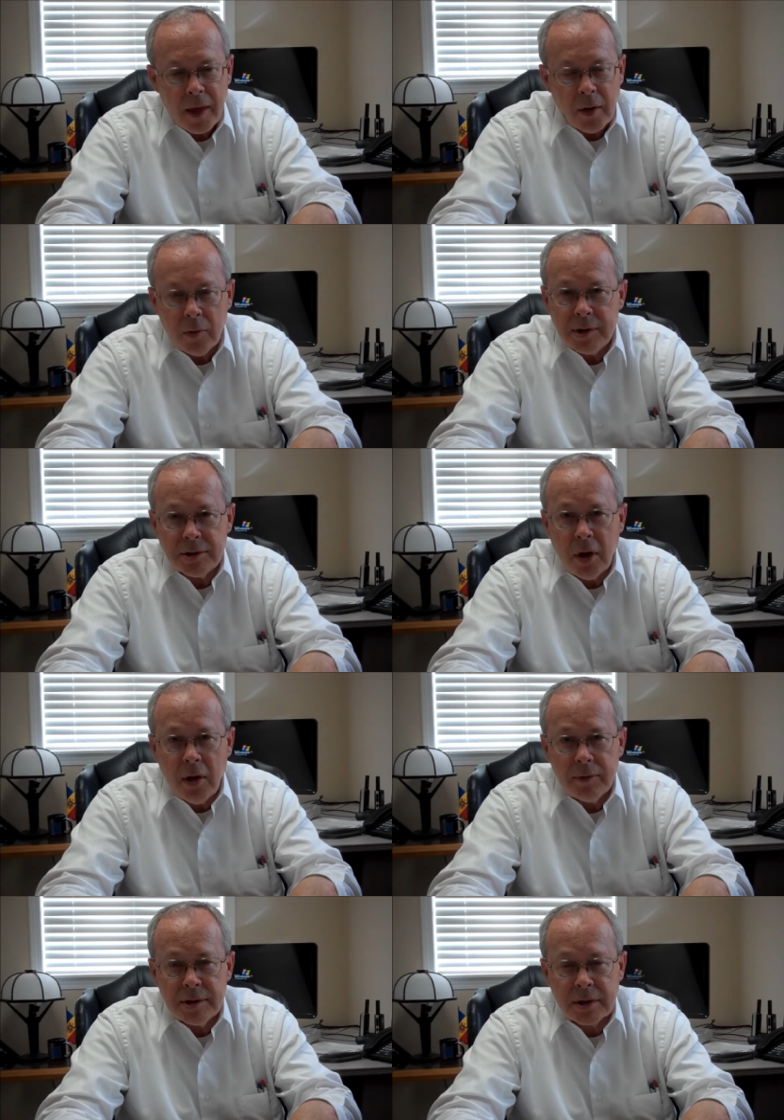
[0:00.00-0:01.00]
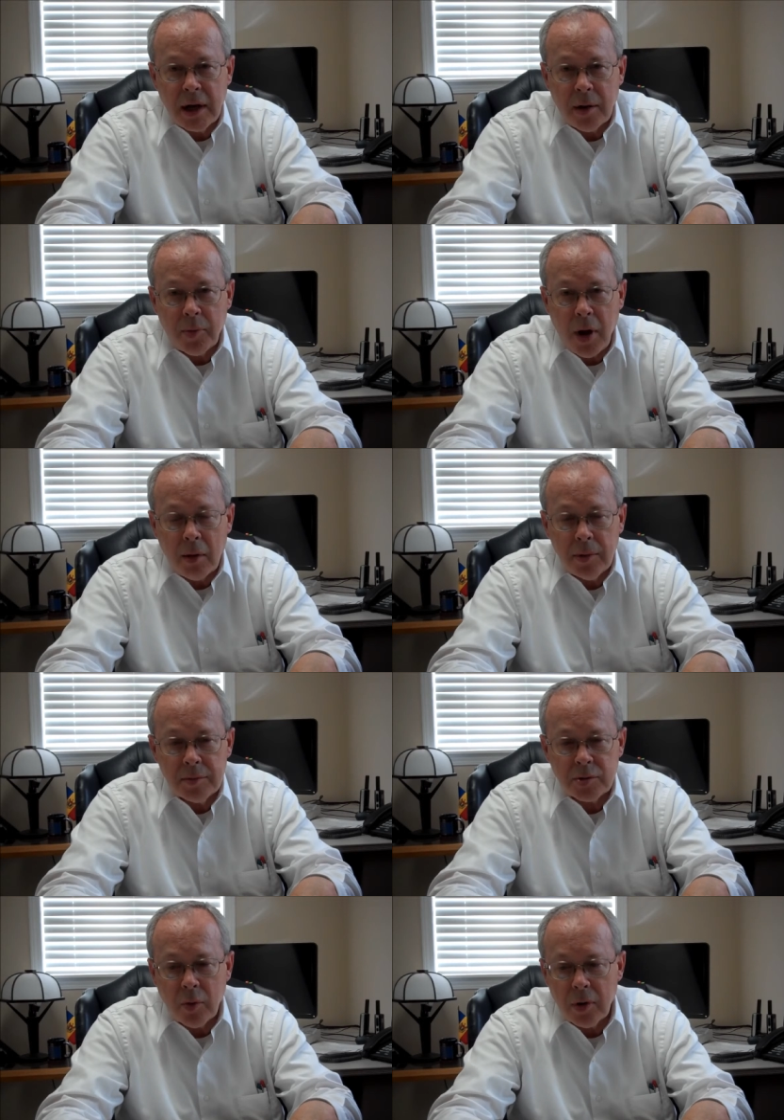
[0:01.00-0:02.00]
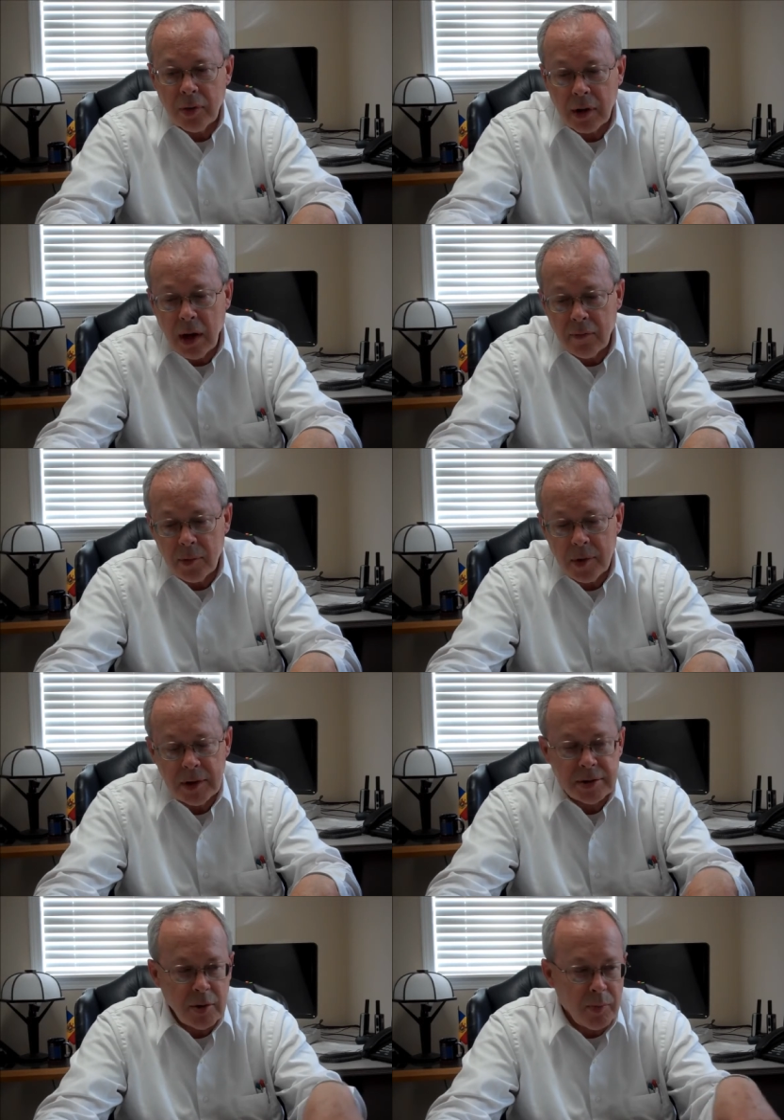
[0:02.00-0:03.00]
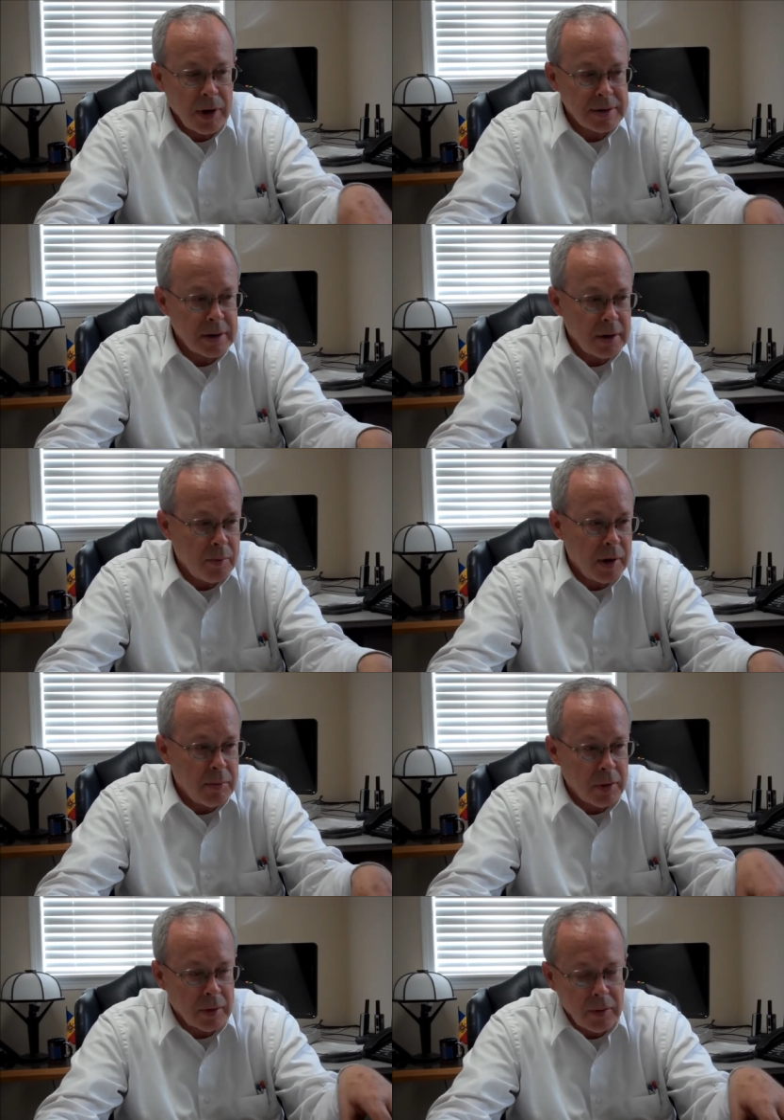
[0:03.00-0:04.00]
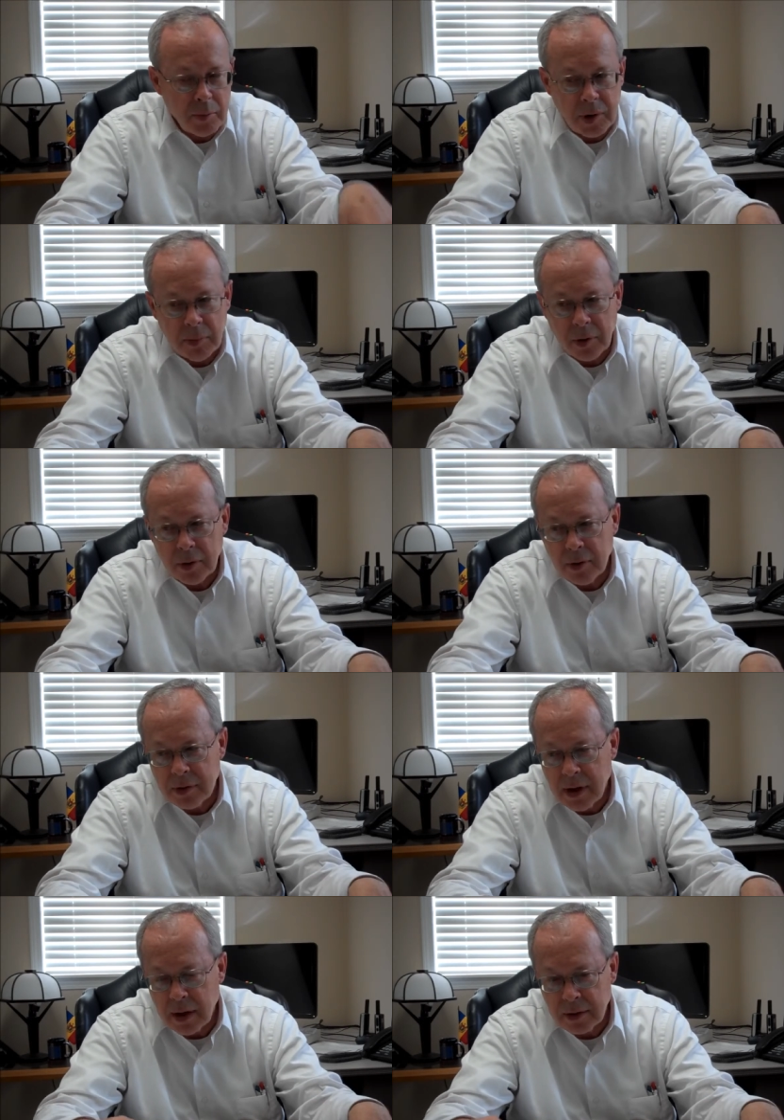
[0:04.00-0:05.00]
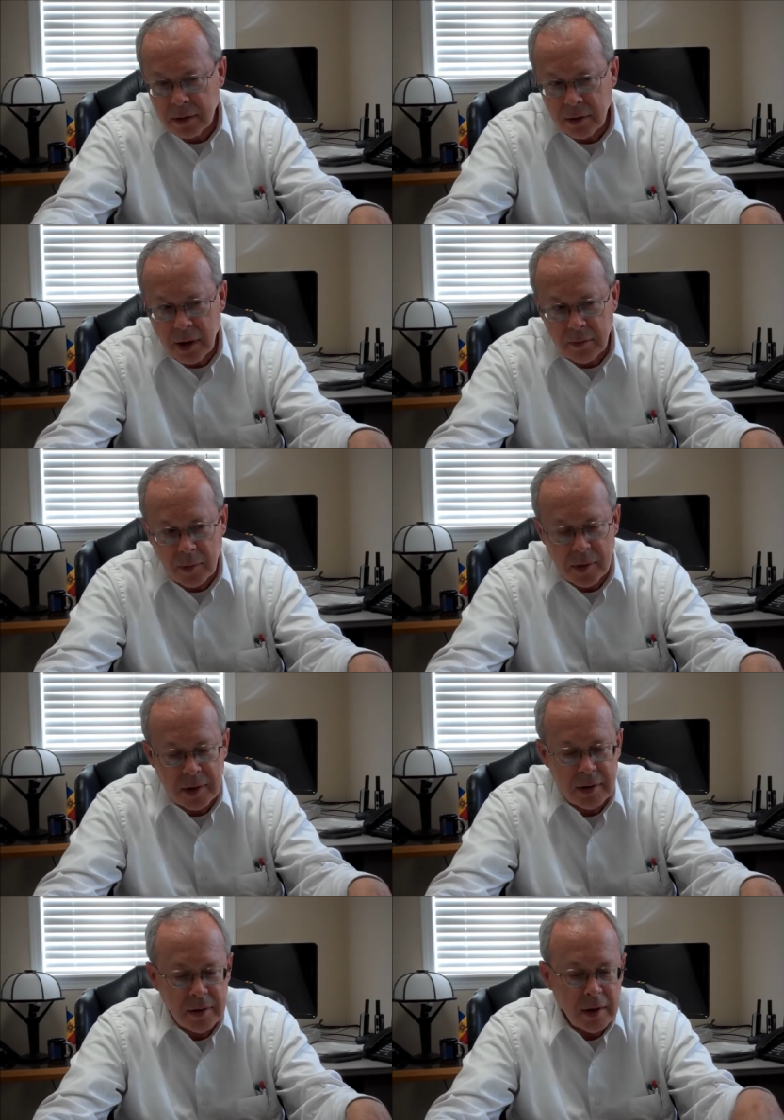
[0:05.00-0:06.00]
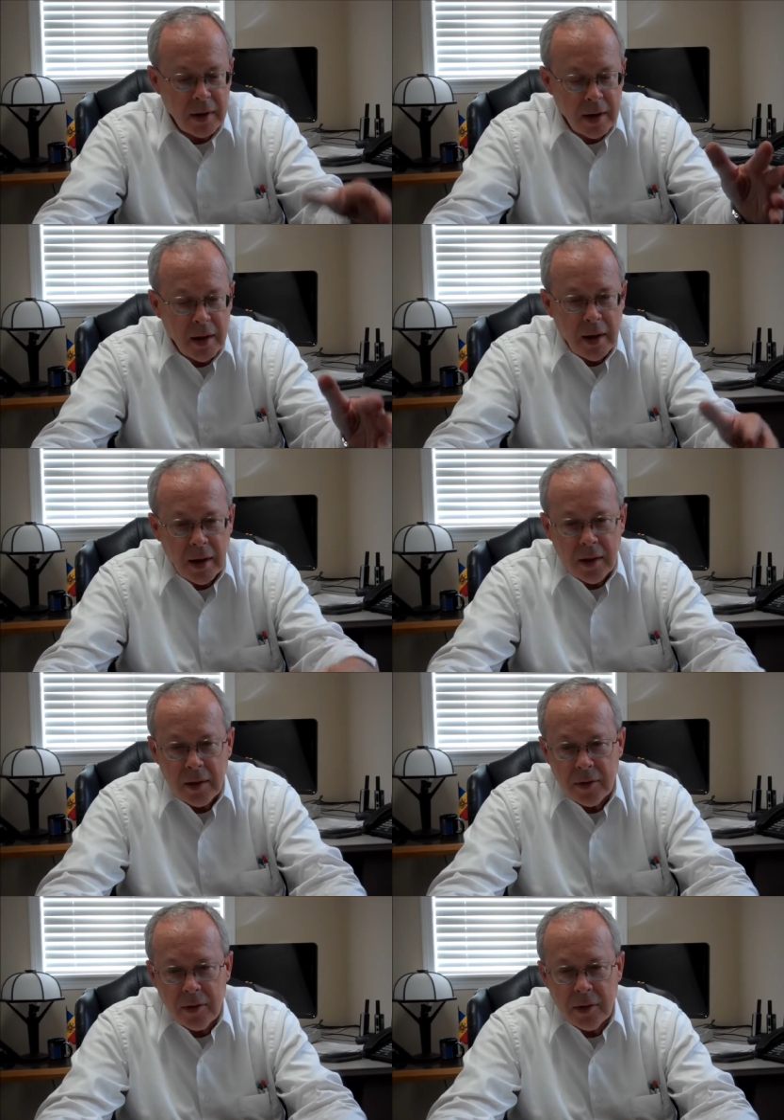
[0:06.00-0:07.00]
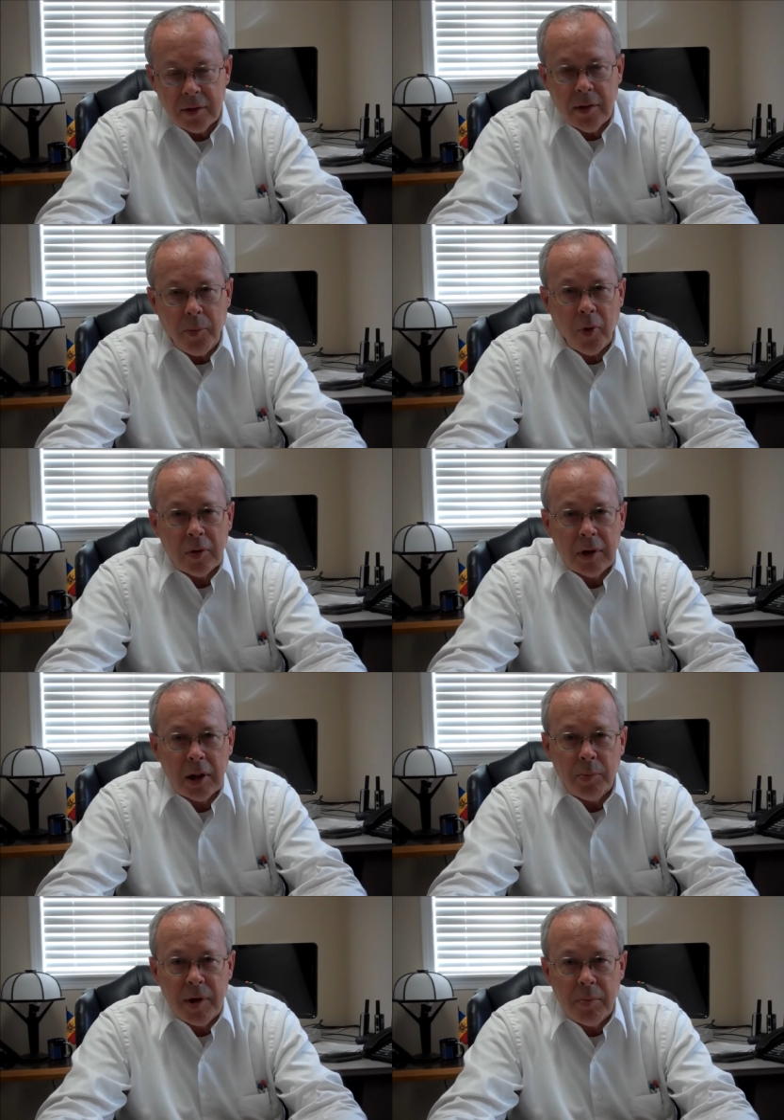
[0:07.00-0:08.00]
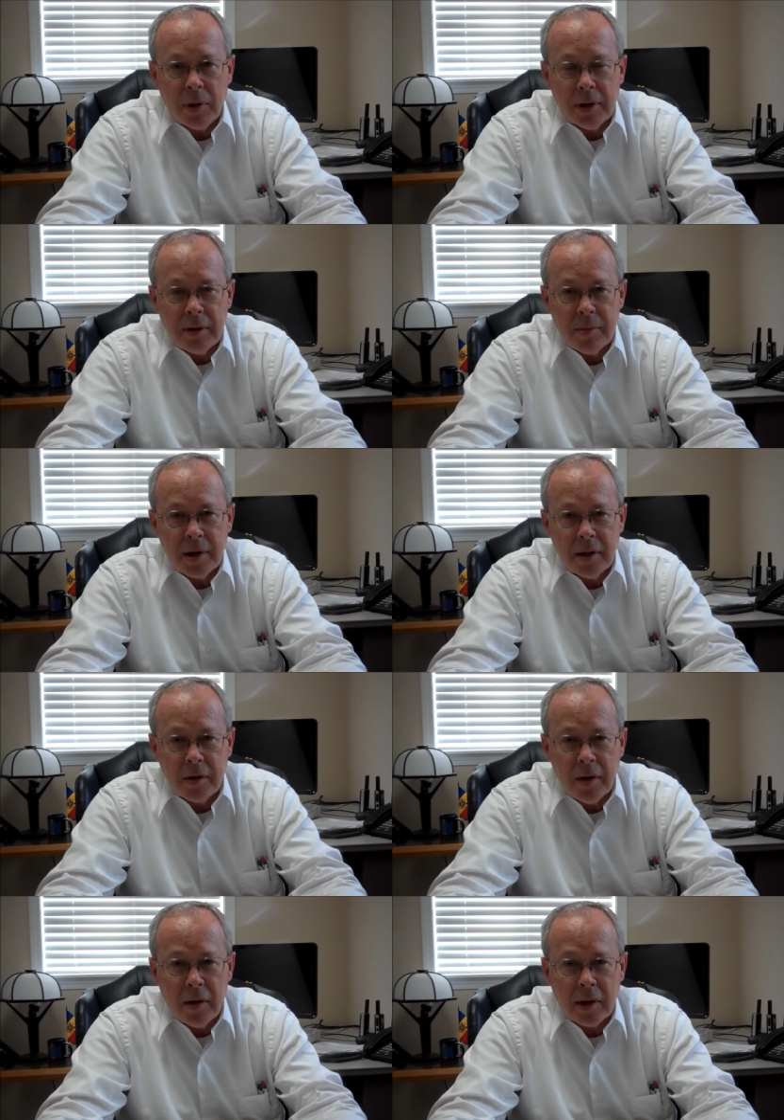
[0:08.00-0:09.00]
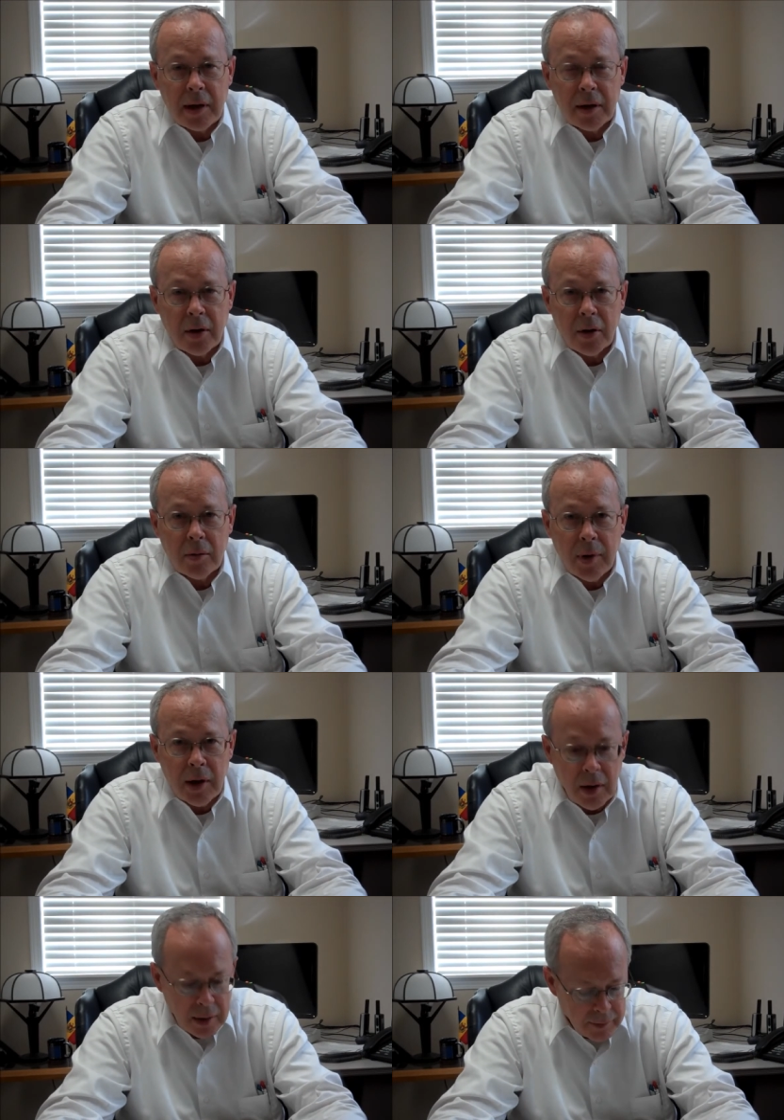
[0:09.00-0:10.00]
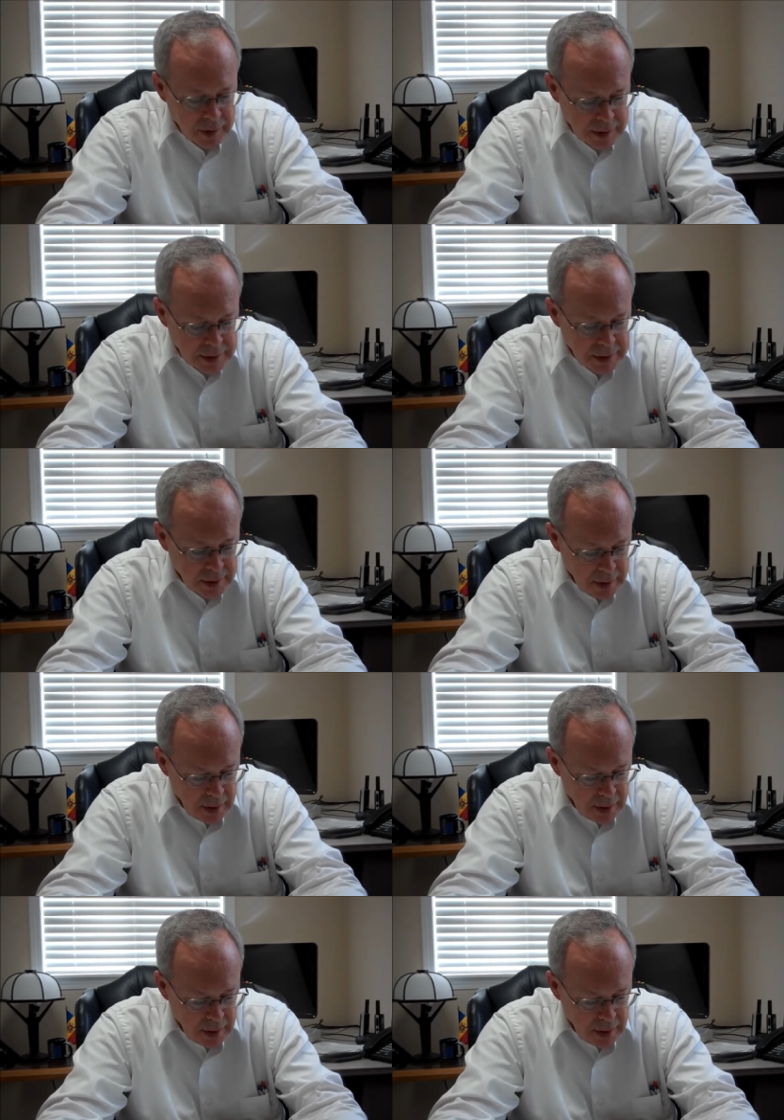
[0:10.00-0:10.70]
resolve these kind of problems where the government is oppressing the people, or the people are attacking their government, and the, the poor little people in the middle are all getting hurt by all of this.